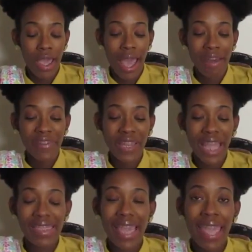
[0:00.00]
I felt
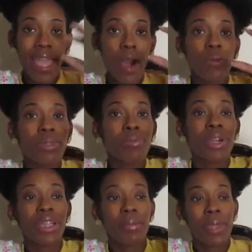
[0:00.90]
like that helped
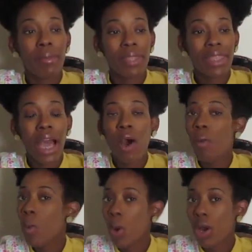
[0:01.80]
bring the baby down
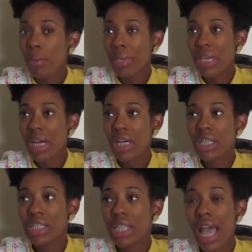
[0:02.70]
more
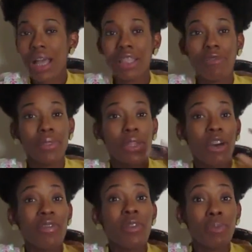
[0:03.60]
because of the